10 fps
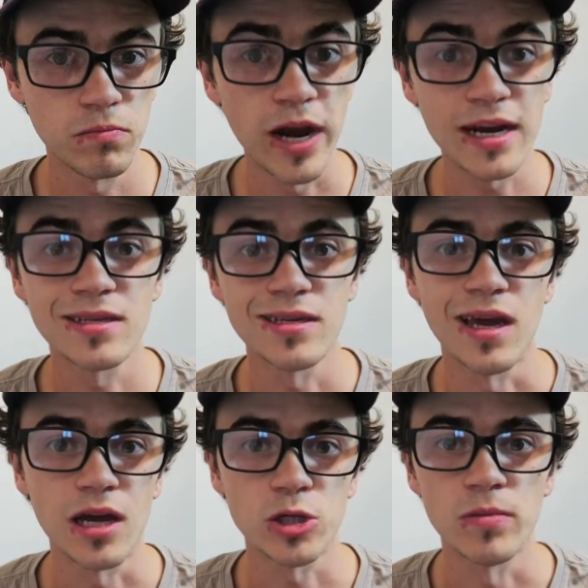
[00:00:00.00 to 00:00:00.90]
practicing
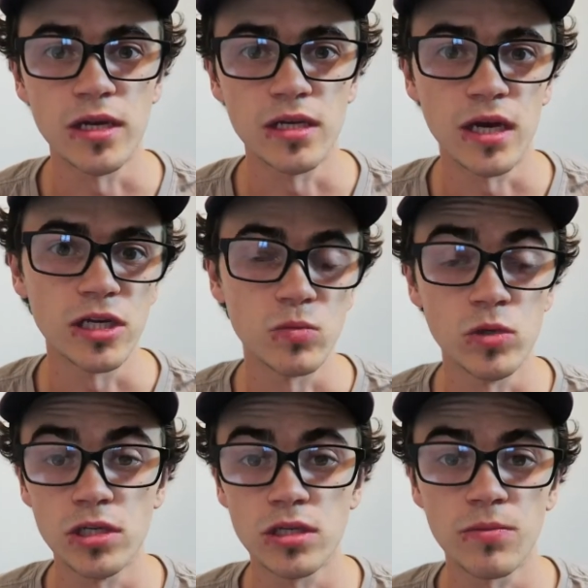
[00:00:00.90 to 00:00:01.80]
actual meditation,
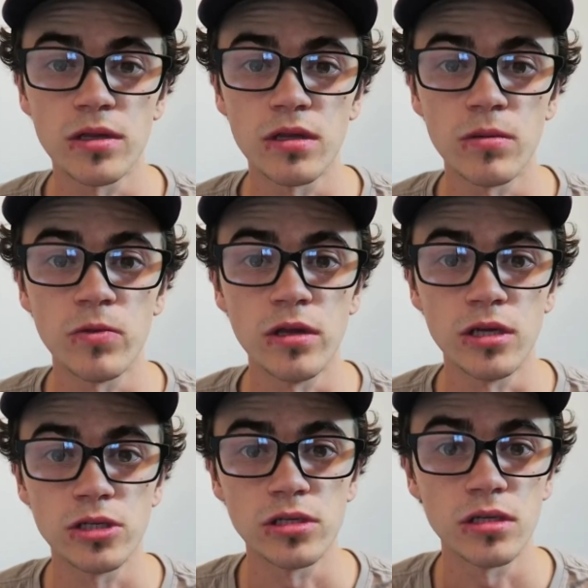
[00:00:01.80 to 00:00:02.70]
which is something that I'm really
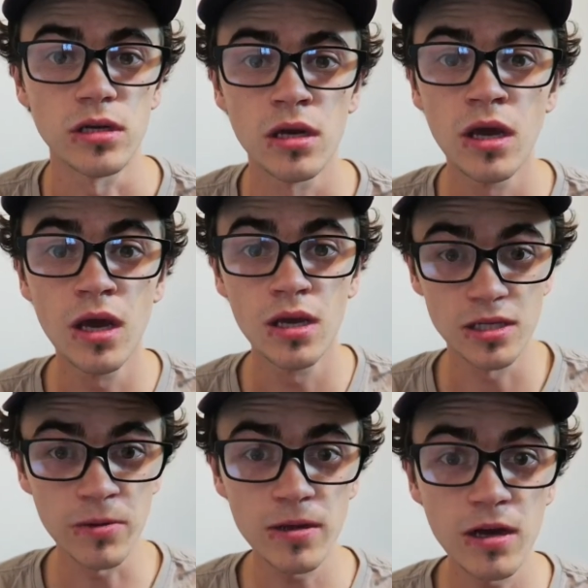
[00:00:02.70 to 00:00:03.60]
interested in.
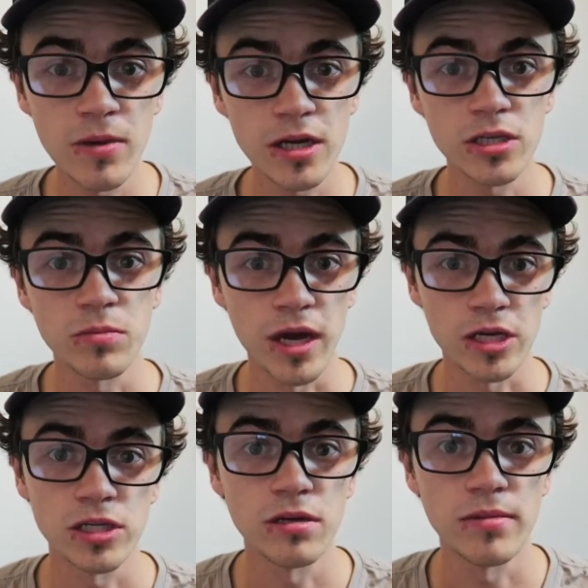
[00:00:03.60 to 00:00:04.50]
Something that I'm actually
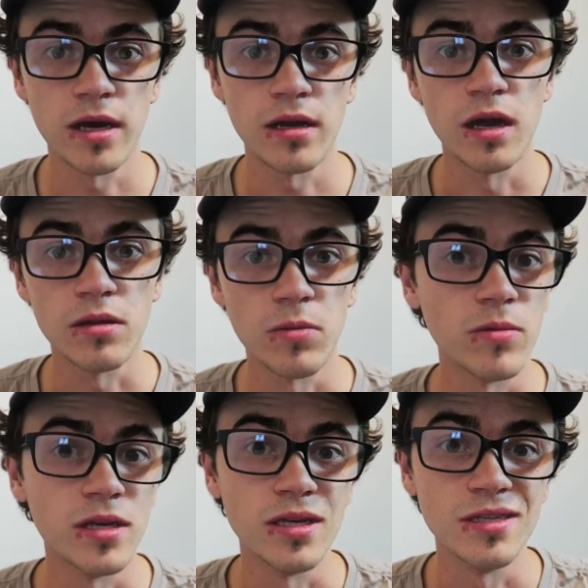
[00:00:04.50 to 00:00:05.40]
passionate about at the
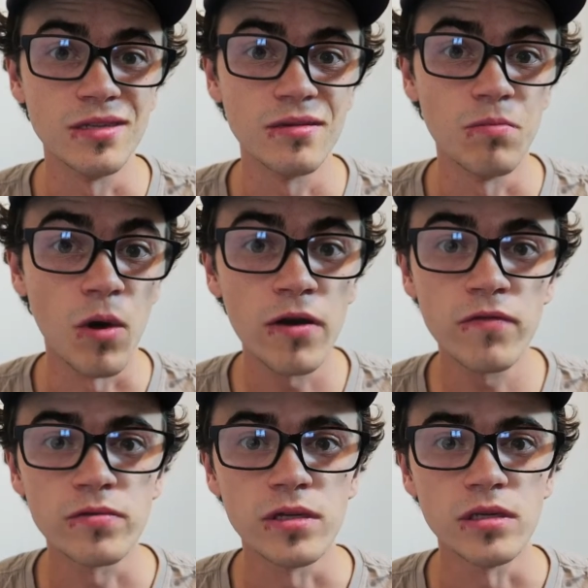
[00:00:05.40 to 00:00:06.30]
moment is
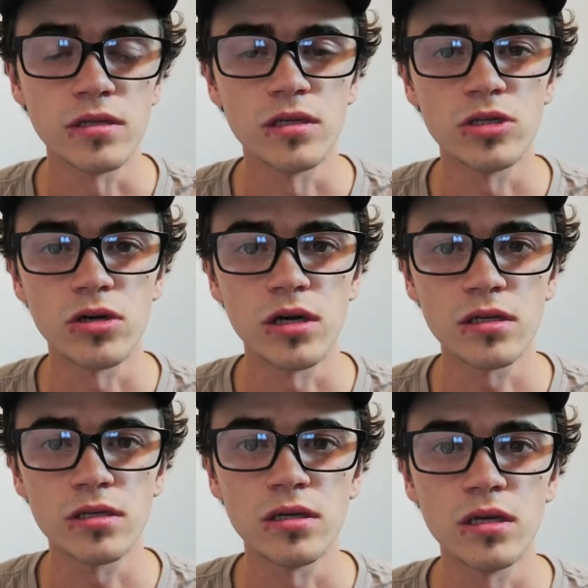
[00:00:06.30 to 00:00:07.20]
mindfulness and
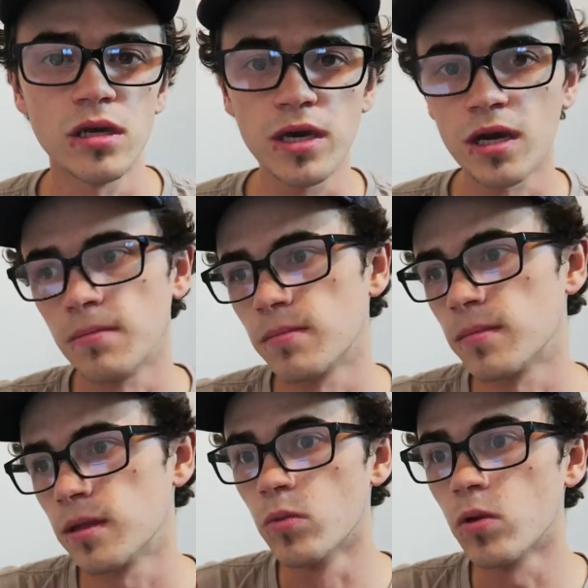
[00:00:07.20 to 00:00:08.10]
trying to
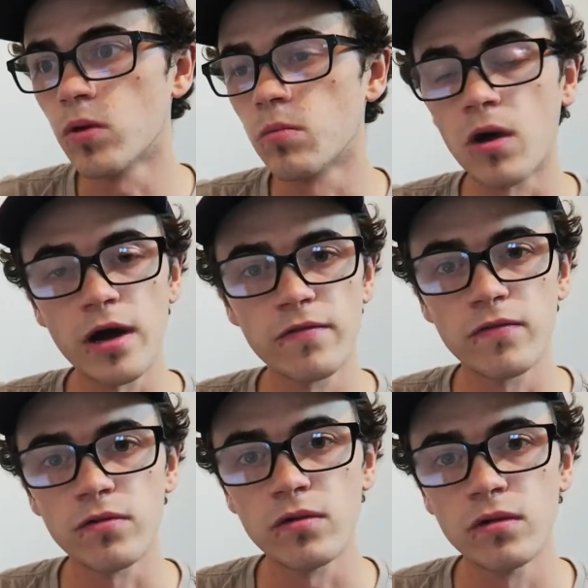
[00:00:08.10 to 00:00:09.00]
become more
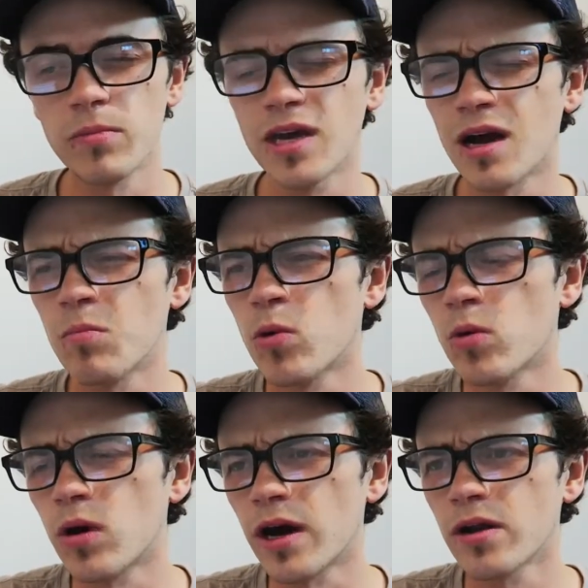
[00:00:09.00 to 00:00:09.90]
mindful and become
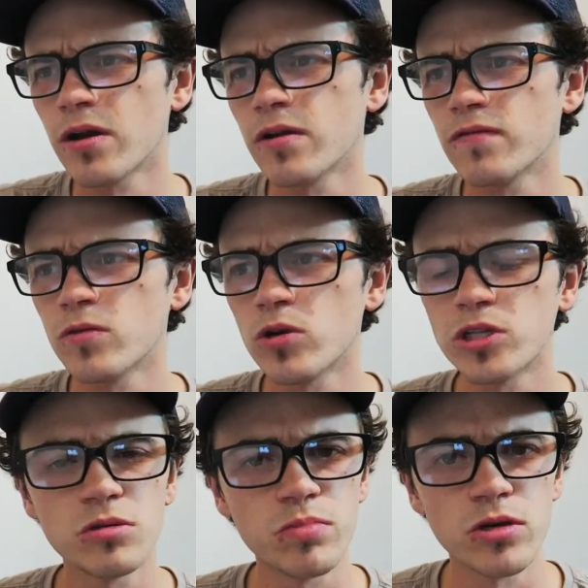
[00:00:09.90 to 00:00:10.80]
more, I don't know if the
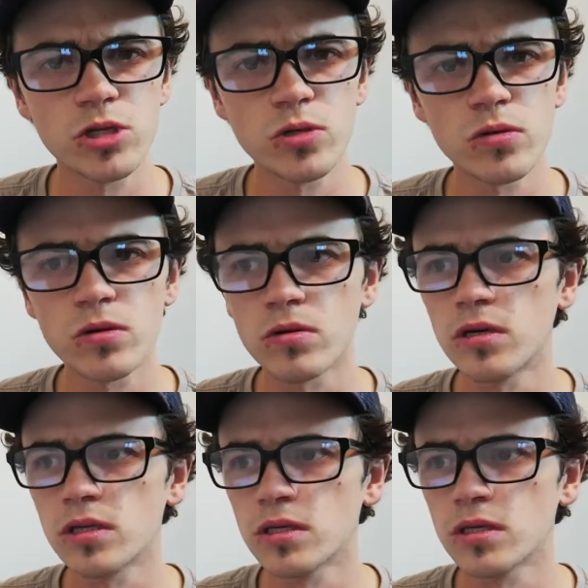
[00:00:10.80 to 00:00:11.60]
word's spiritual or